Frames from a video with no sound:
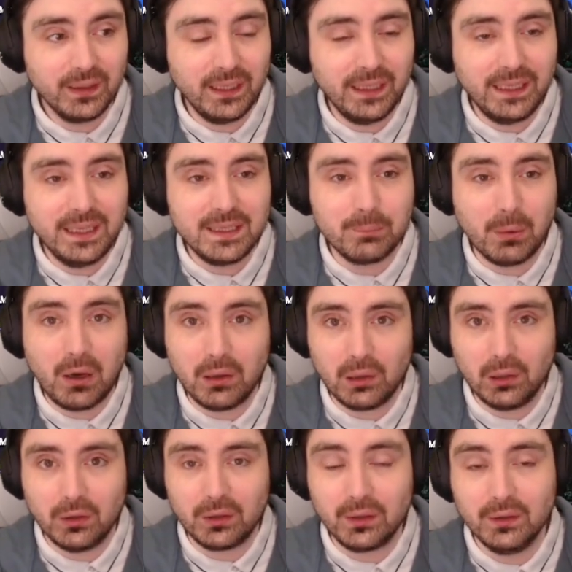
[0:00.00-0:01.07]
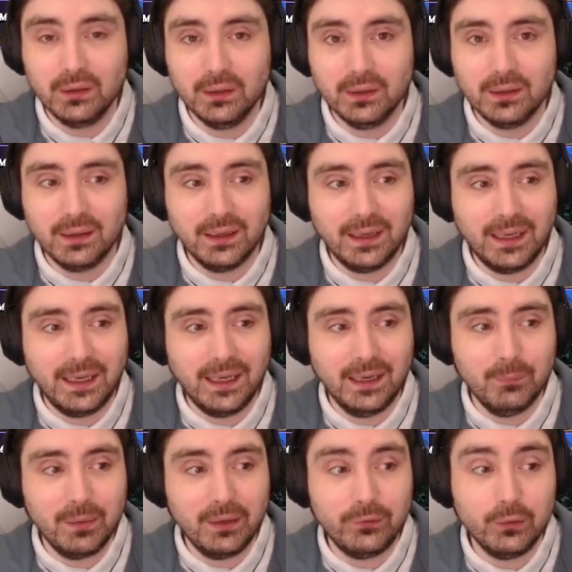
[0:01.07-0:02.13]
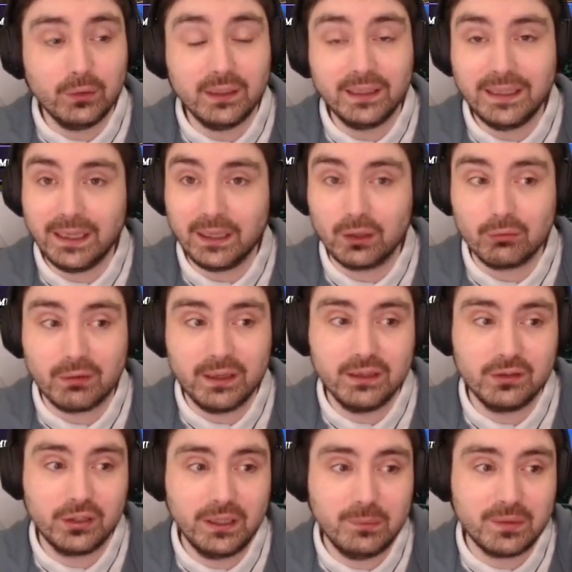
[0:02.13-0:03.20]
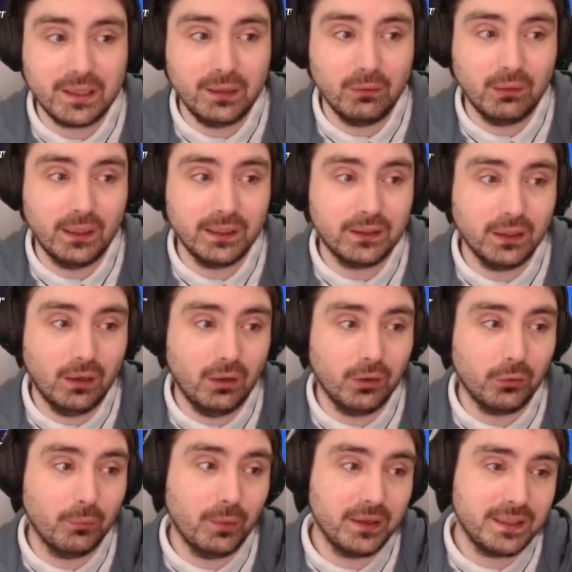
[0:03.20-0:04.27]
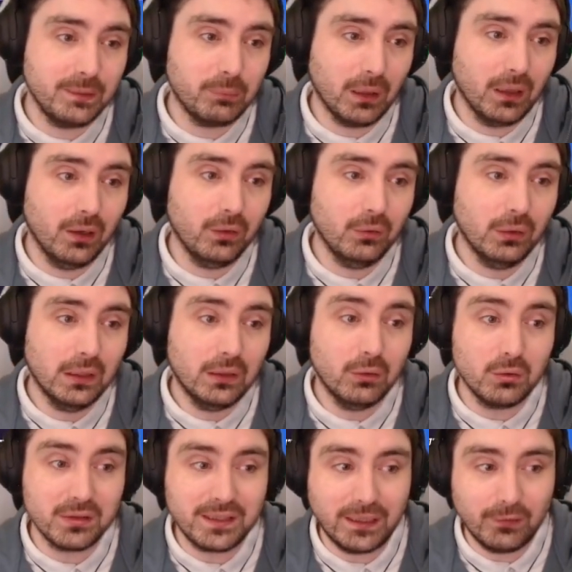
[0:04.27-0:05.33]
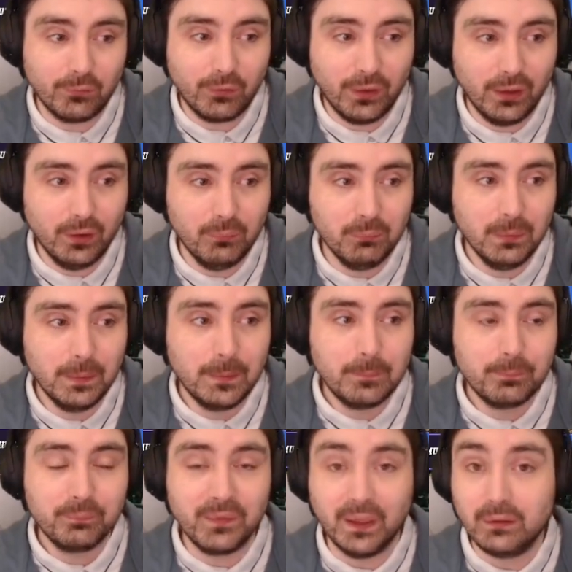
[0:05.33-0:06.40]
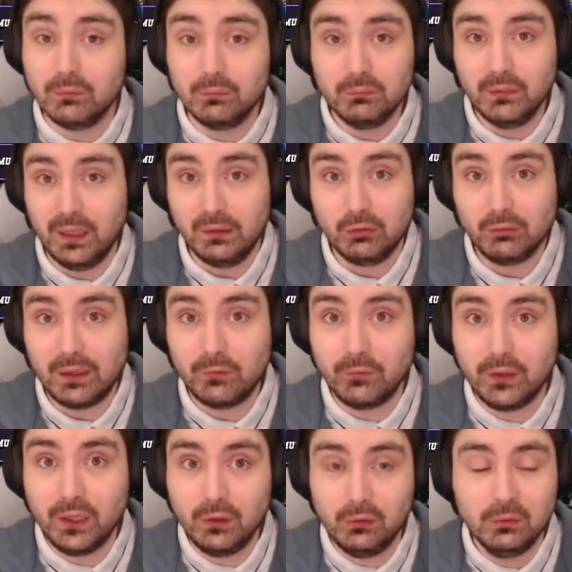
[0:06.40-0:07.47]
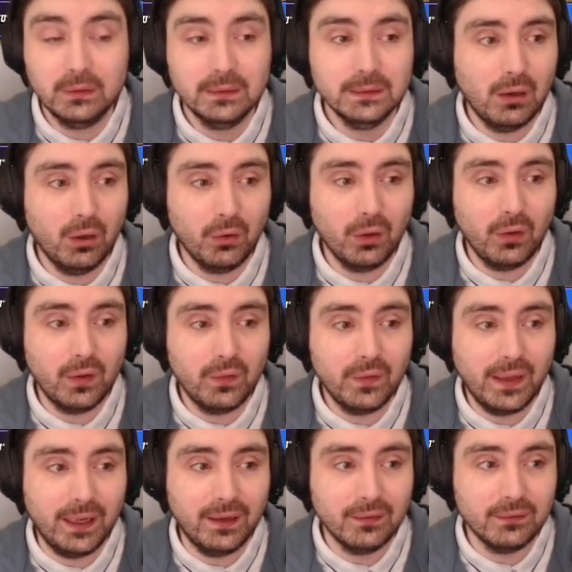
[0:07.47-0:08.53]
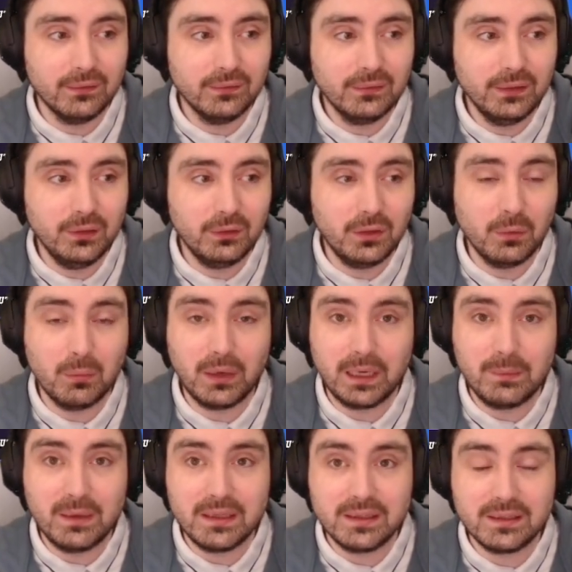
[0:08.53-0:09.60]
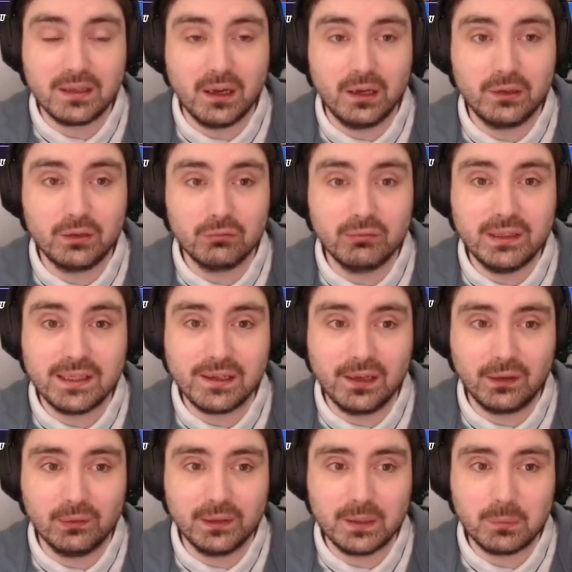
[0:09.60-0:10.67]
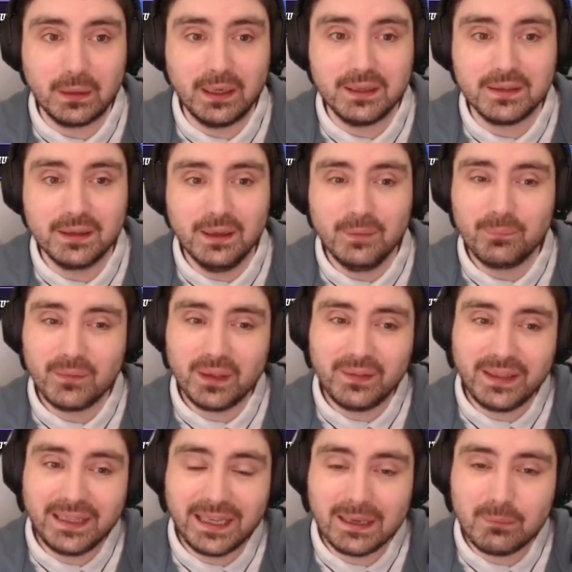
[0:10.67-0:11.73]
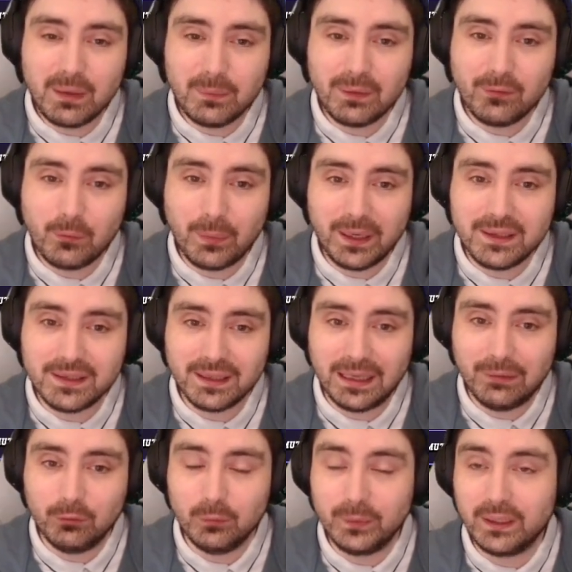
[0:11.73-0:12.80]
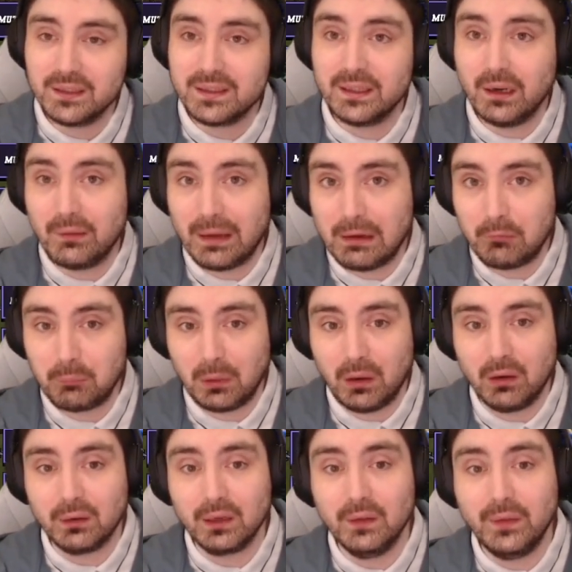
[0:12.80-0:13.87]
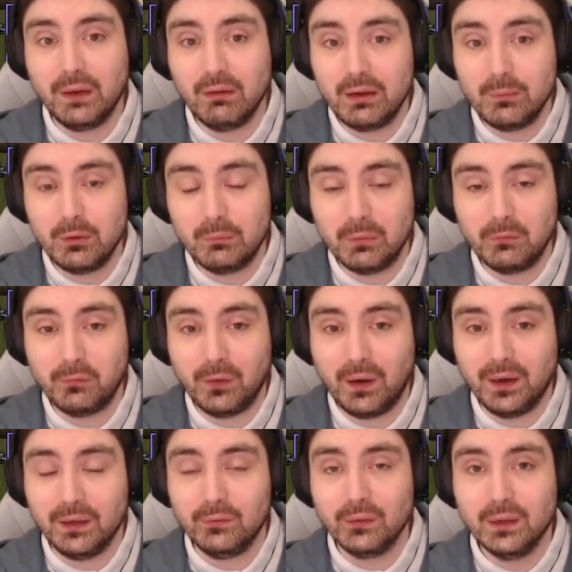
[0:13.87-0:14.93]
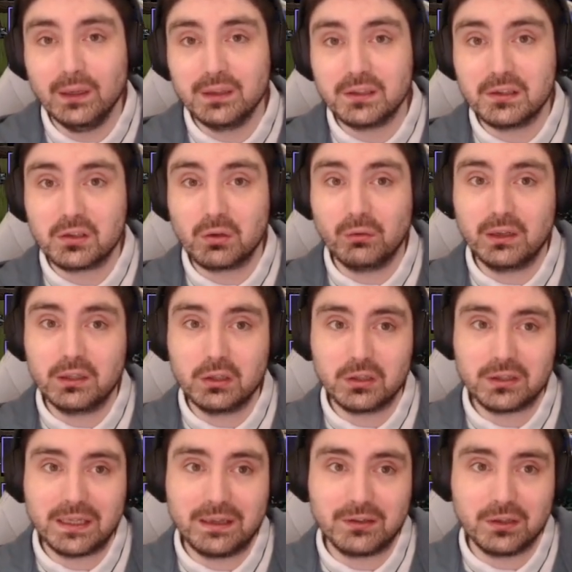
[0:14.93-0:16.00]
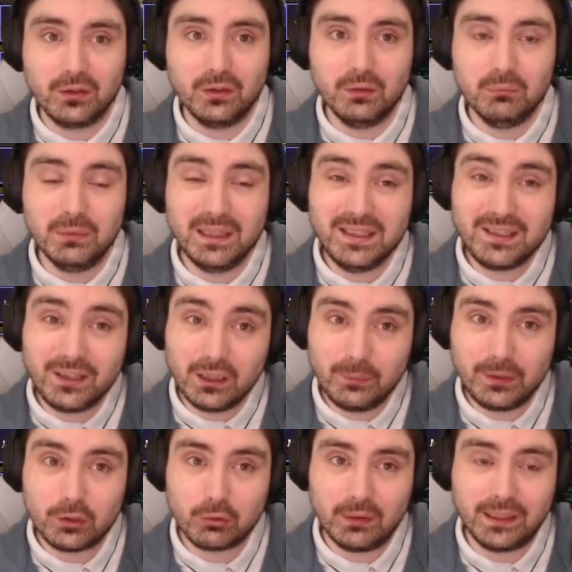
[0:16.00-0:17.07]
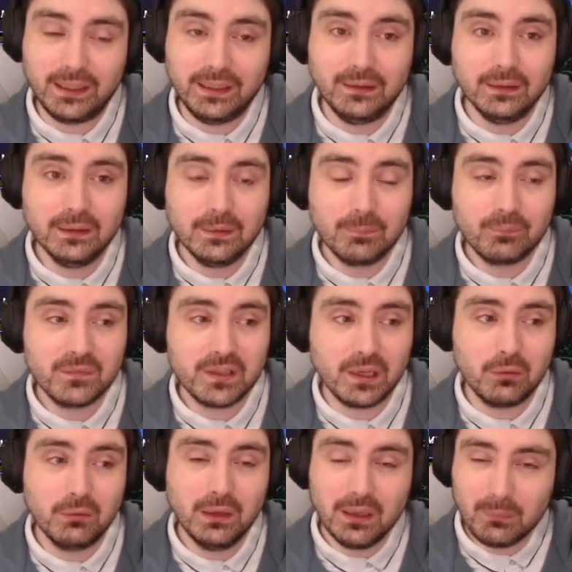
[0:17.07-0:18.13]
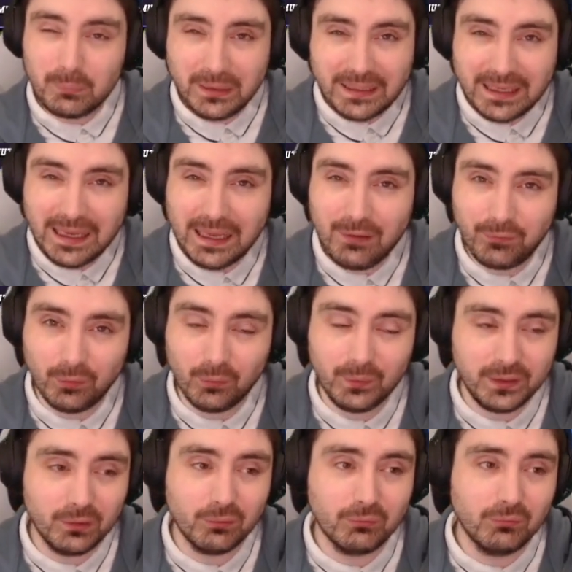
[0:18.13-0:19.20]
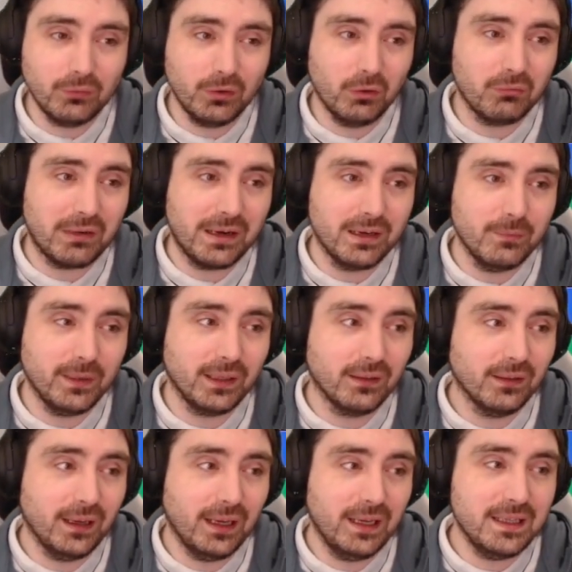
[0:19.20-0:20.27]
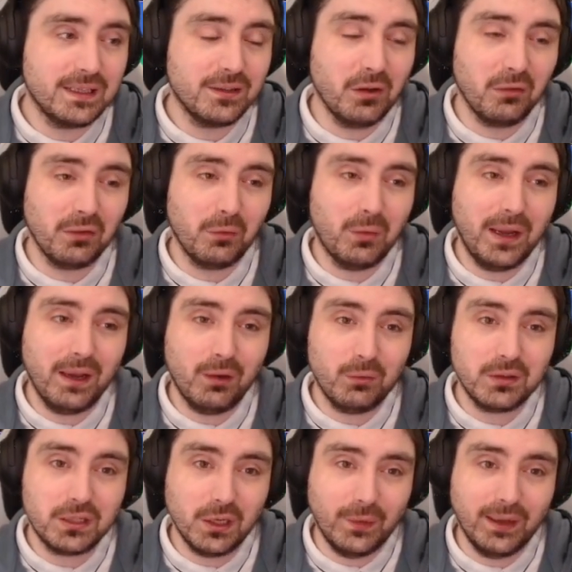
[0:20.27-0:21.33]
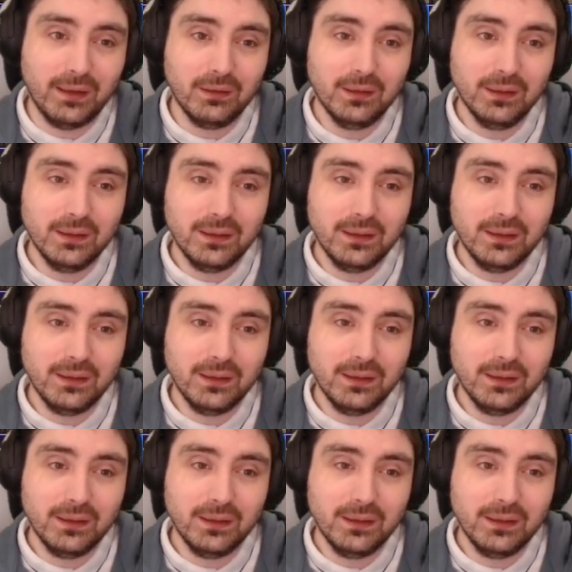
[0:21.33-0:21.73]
It is potluck. If you can get a great cheap skill like guard or mighty blow or stand firm, then great for you. Other than that, you're going to be starting to recycle these players. And they can be a bit of a pain to level because they don't have block and they're only movement 5. So scoring touchdowns on them is going to be tricky. So be careful when you're randoming. It's not the way I would do it.